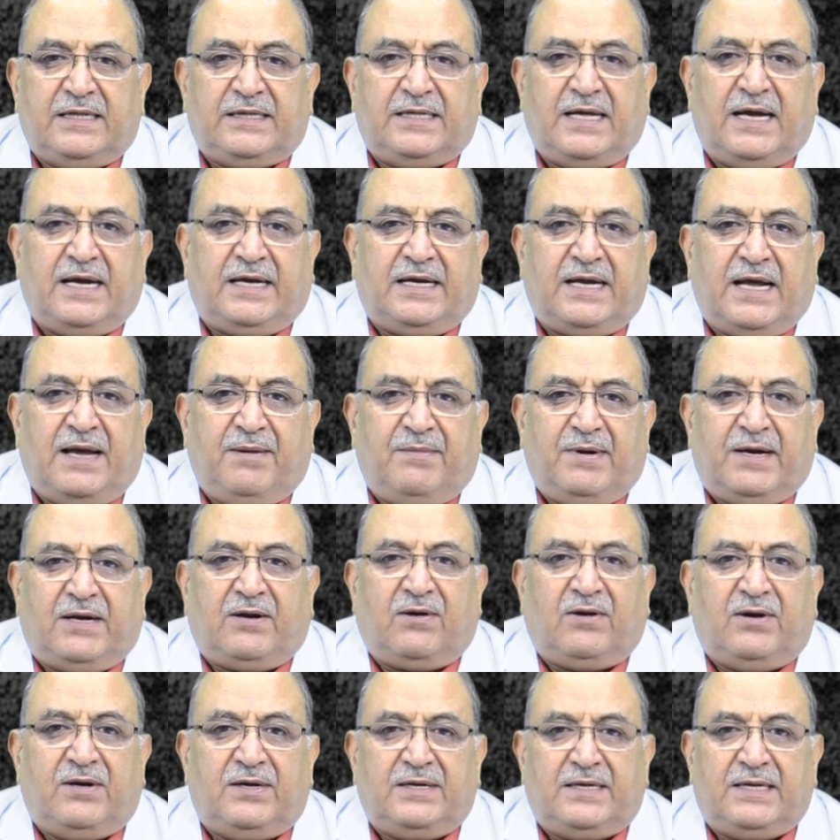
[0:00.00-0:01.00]
that time at
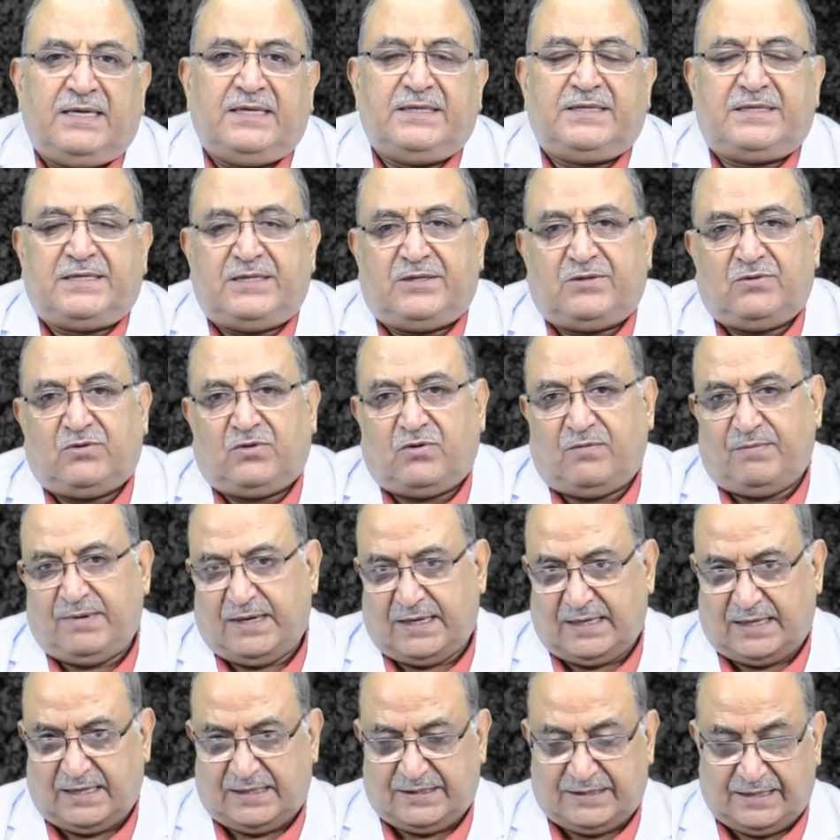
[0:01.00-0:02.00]
All India Institute of
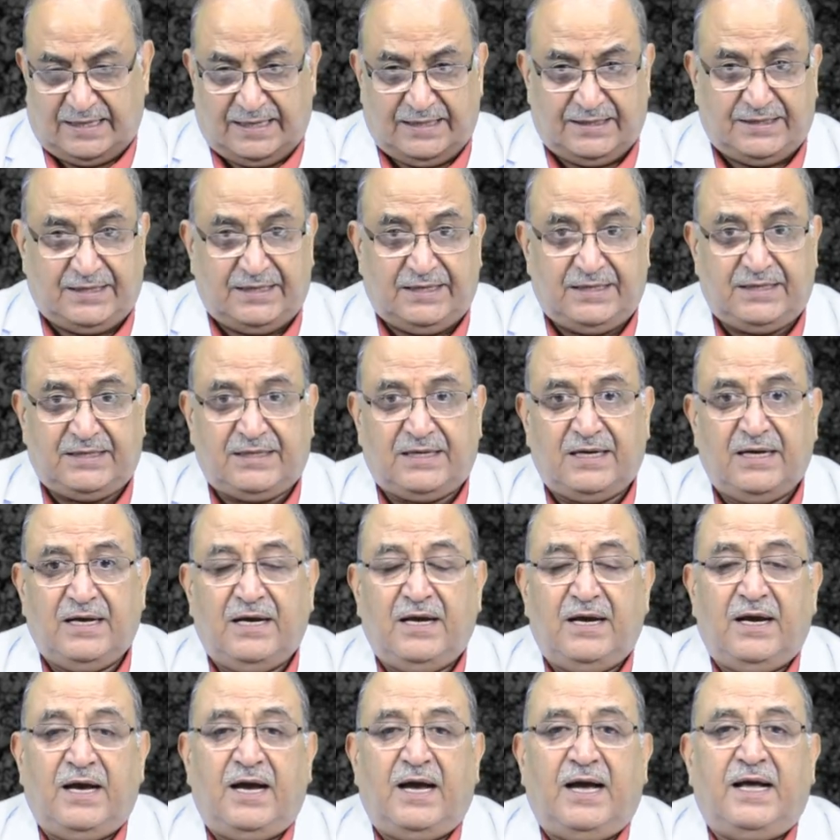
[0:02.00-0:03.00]
Medical Sciences
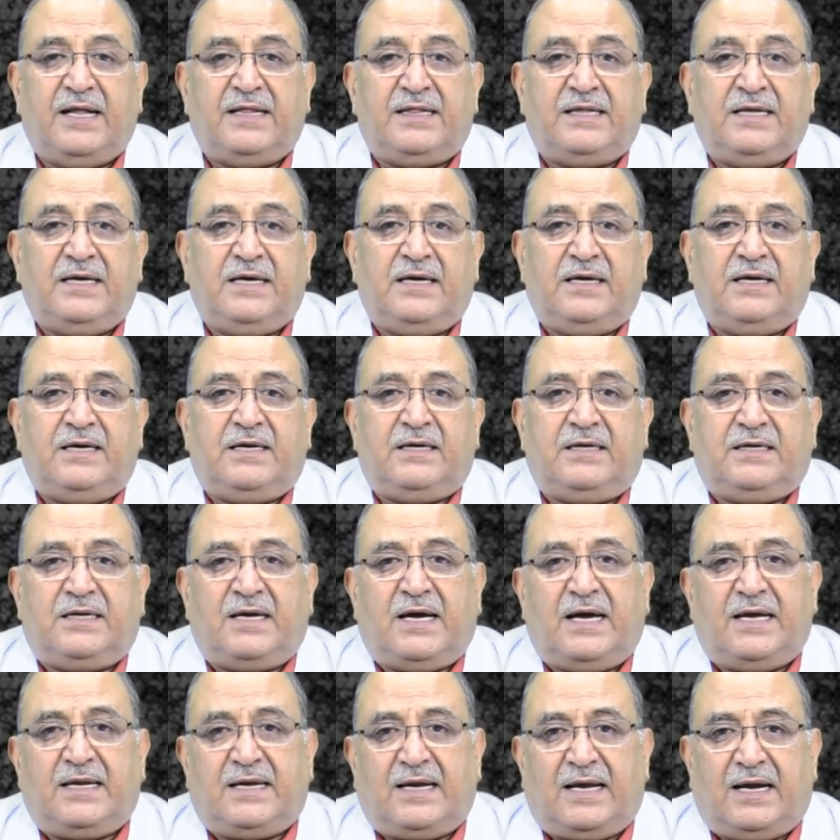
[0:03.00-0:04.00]
and there
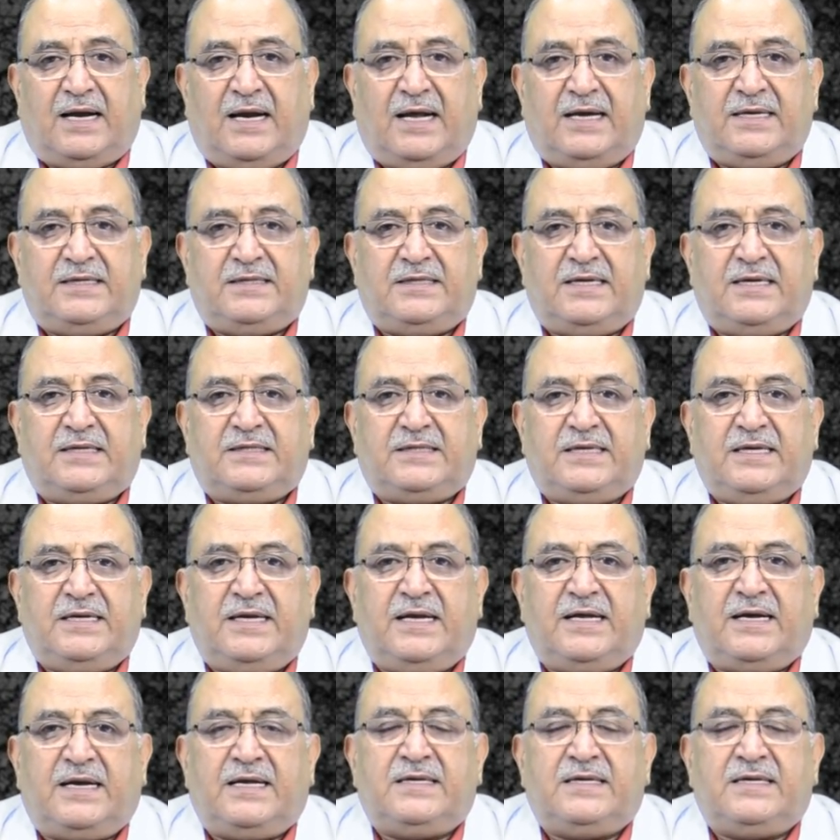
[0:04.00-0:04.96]
I realized that senior